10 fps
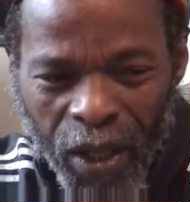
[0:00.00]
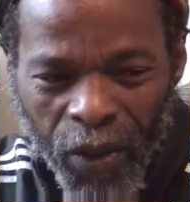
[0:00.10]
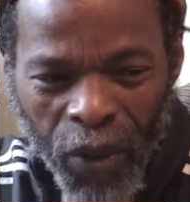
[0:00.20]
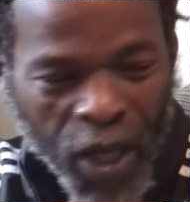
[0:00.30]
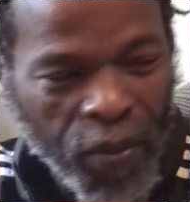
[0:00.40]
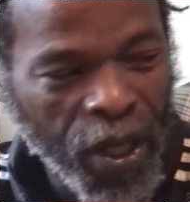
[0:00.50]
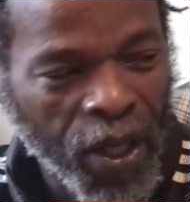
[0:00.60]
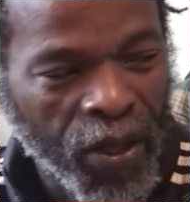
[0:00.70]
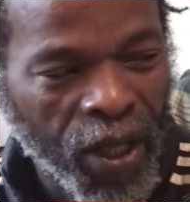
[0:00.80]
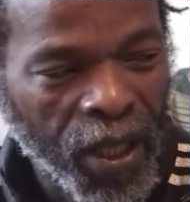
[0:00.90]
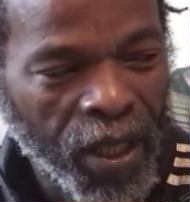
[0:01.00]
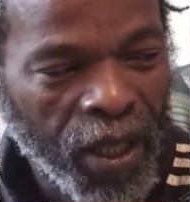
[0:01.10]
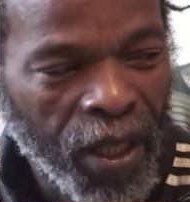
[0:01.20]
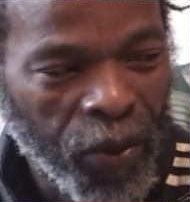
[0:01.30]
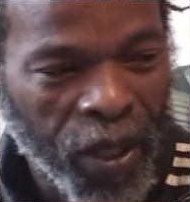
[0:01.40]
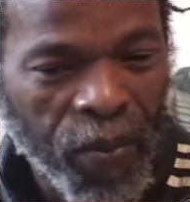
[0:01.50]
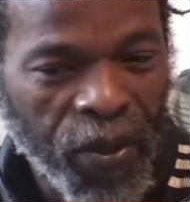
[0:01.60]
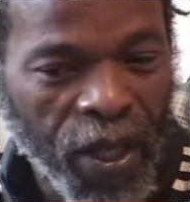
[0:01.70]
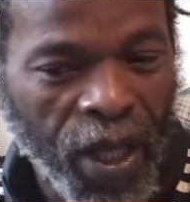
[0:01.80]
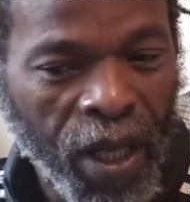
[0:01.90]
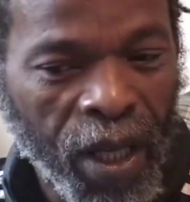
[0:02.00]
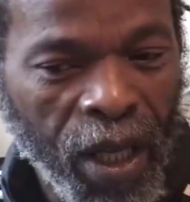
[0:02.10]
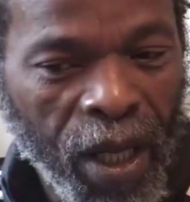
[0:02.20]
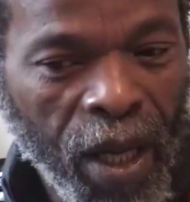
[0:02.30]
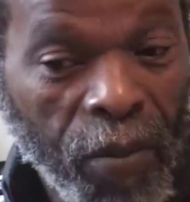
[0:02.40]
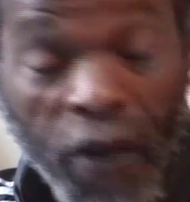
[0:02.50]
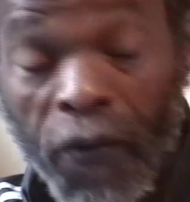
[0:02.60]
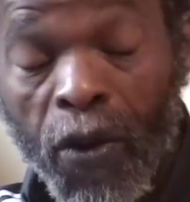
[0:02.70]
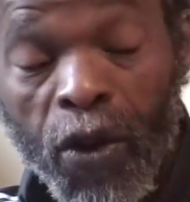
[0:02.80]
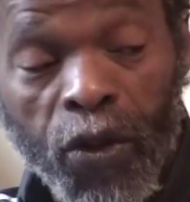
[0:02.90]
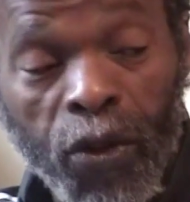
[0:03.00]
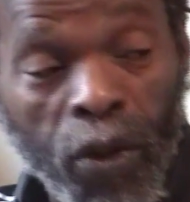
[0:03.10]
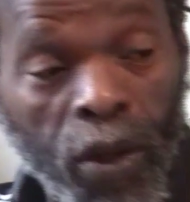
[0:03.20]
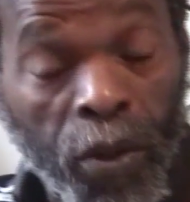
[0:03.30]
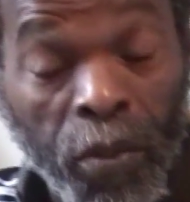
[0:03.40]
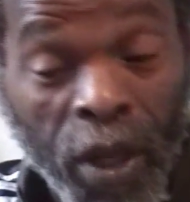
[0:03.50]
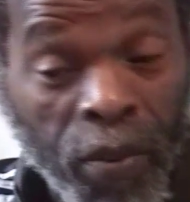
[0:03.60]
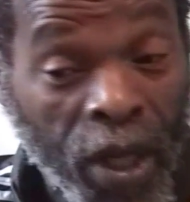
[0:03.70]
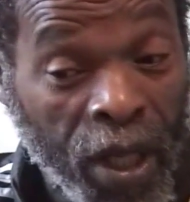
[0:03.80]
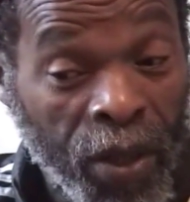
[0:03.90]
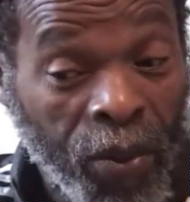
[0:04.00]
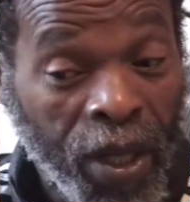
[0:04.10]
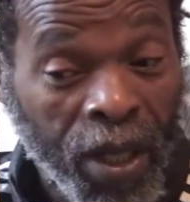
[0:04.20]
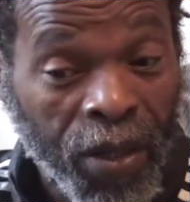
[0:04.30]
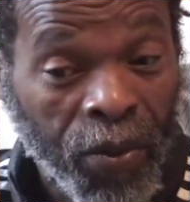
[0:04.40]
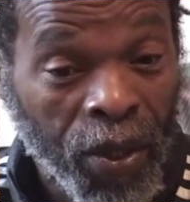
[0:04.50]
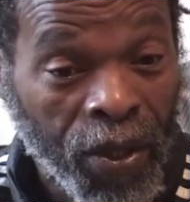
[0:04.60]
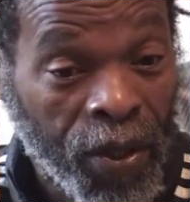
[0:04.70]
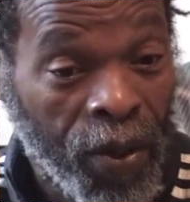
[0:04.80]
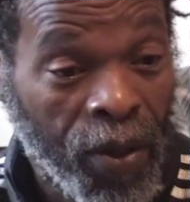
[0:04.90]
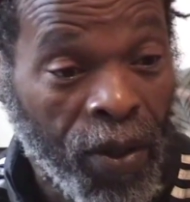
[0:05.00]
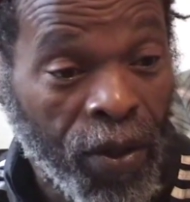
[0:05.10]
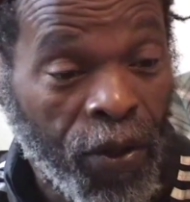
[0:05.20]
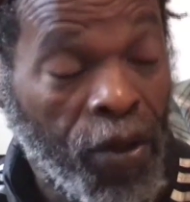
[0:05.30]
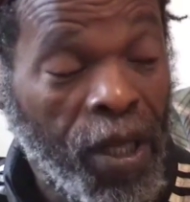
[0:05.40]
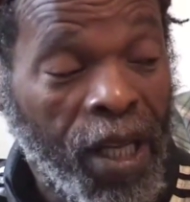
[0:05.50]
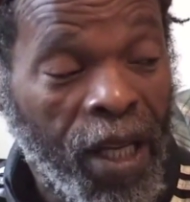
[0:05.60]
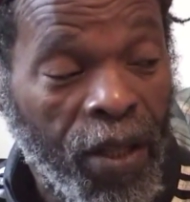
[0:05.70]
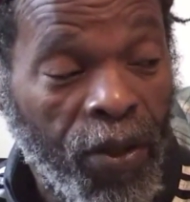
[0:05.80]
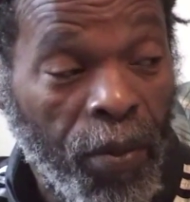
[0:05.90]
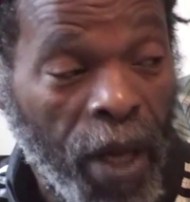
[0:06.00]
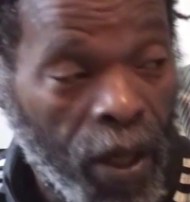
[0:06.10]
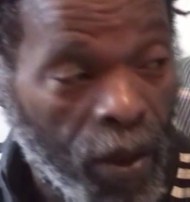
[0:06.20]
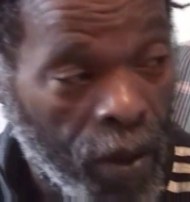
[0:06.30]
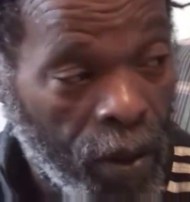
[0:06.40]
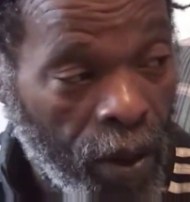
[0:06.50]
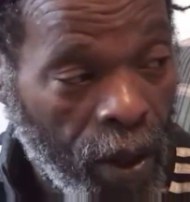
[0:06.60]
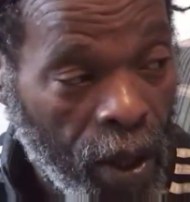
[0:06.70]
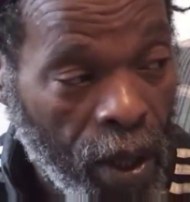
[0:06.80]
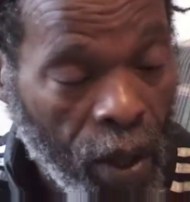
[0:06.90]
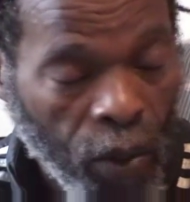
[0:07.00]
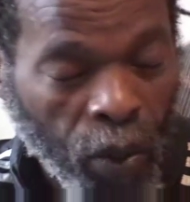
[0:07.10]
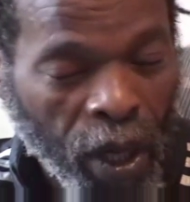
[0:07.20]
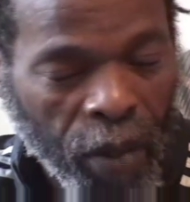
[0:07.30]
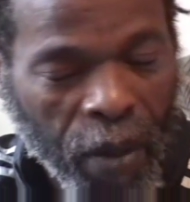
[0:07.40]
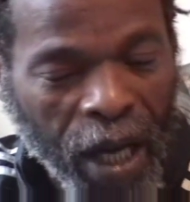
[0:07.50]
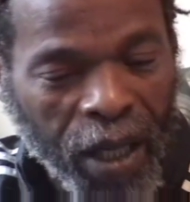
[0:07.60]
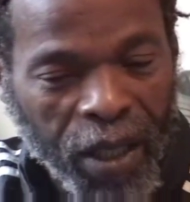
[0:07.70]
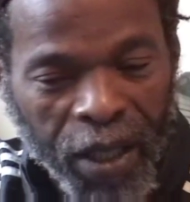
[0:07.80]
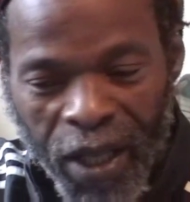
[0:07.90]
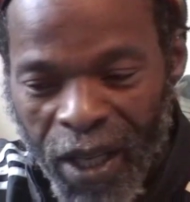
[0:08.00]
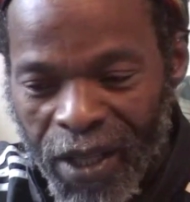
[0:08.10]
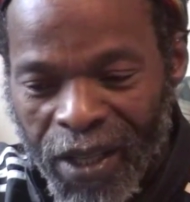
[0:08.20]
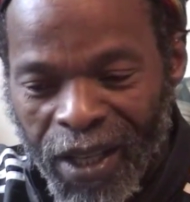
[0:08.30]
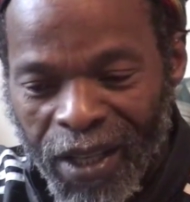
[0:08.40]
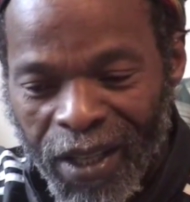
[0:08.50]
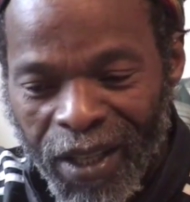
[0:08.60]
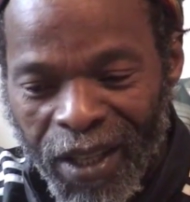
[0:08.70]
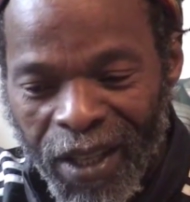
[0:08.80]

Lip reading: what I'm hearing, what I'm seeing. My first tour with Bob Marley and the Wailers was to Trinidad and Tobago, way back in the days, and